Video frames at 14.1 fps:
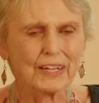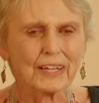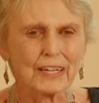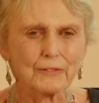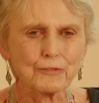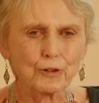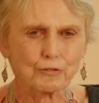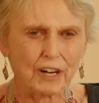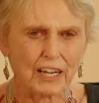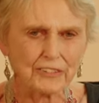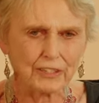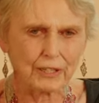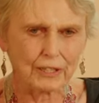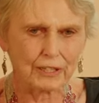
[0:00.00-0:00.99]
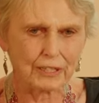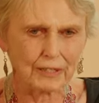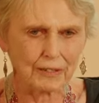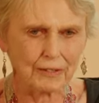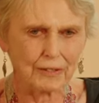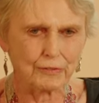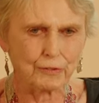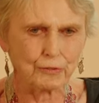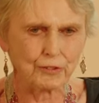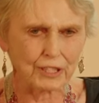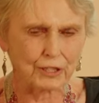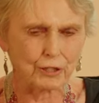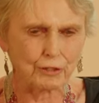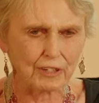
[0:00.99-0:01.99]
if you
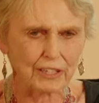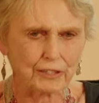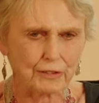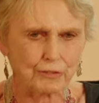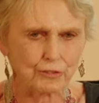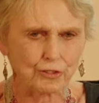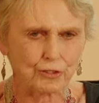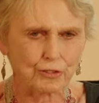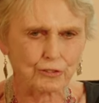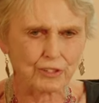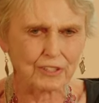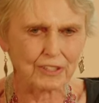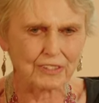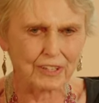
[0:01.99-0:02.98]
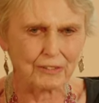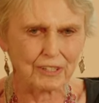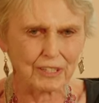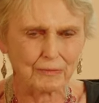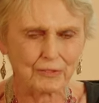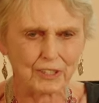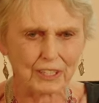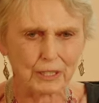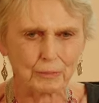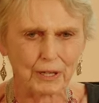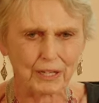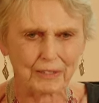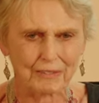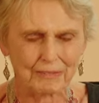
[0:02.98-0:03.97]
think you're writing for children, don't even think
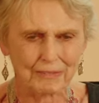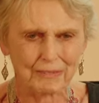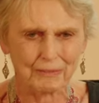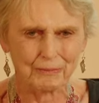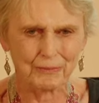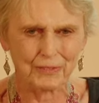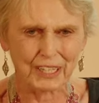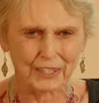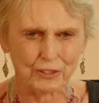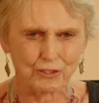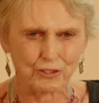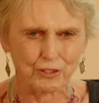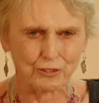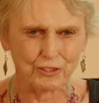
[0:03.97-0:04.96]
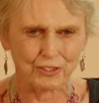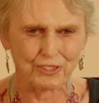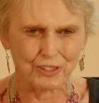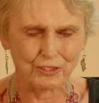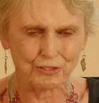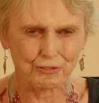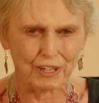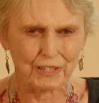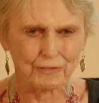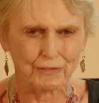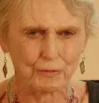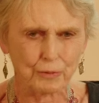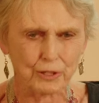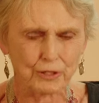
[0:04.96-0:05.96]
about the other children. Just write
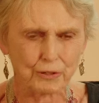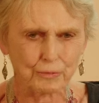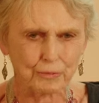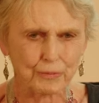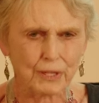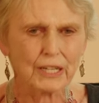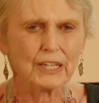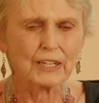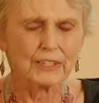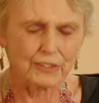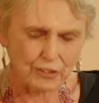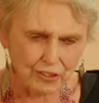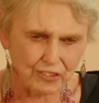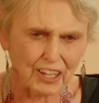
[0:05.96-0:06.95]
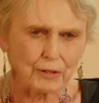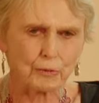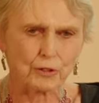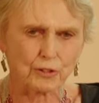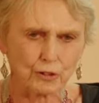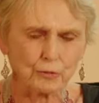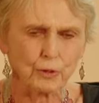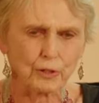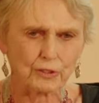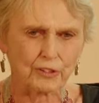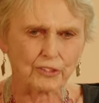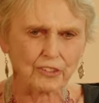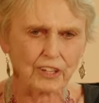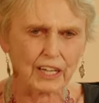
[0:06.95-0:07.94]
for what, just say what you want
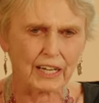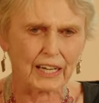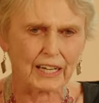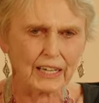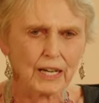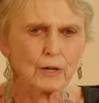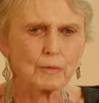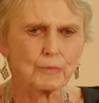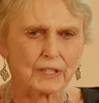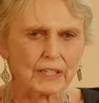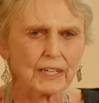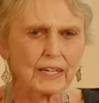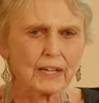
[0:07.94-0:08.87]
to say. But